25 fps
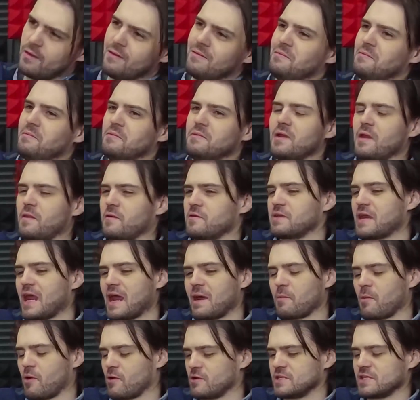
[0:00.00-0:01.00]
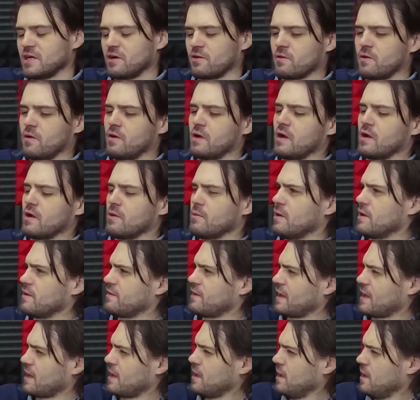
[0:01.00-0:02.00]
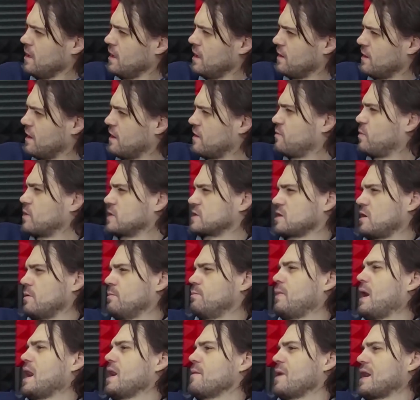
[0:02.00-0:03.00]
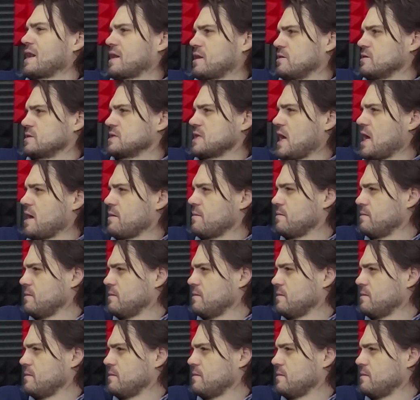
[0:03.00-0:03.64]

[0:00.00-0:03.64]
another Dan Martell quote here, but it's like his book's called Buy Back Your Time.